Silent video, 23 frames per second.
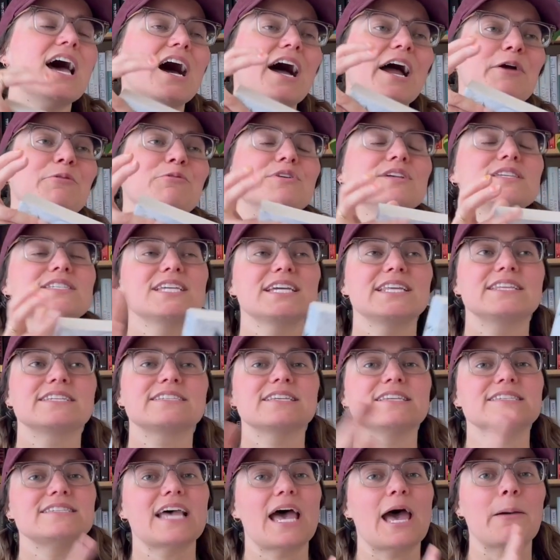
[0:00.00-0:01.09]
I will say this
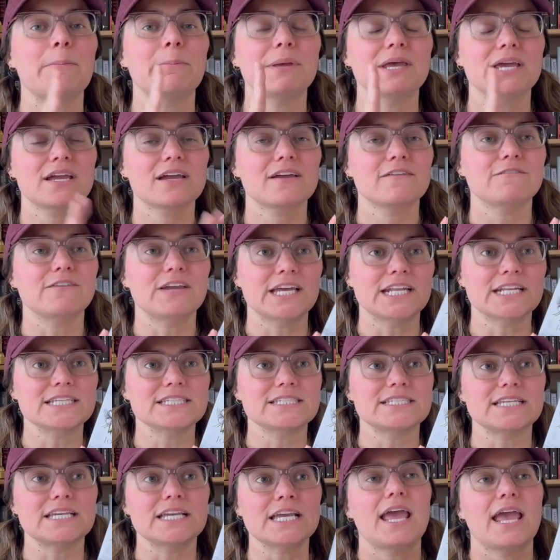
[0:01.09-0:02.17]
is epic
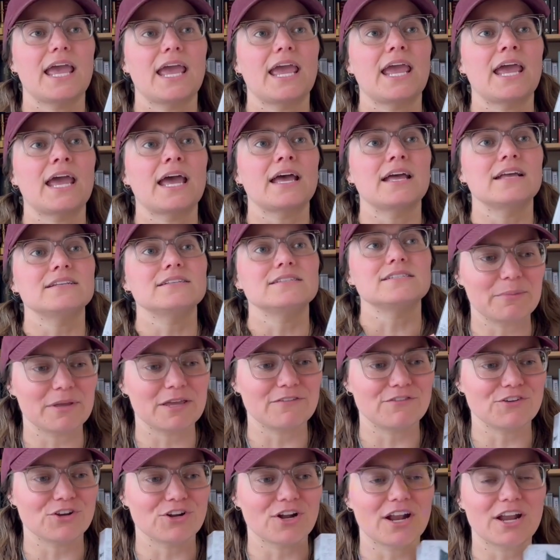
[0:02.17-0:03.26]
fantasy, and
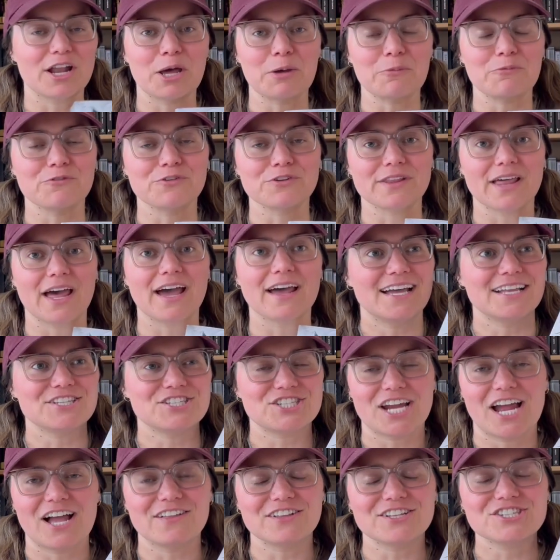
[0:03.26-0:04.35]
if you're not up for that
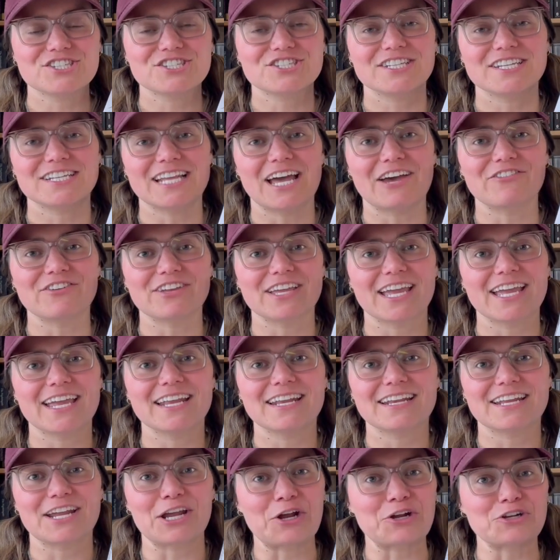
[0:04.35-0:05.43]
challenge to
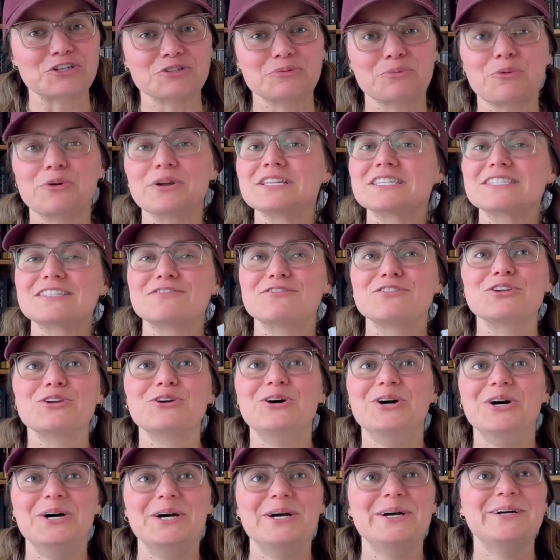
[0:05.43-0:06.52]
navigate character points of view,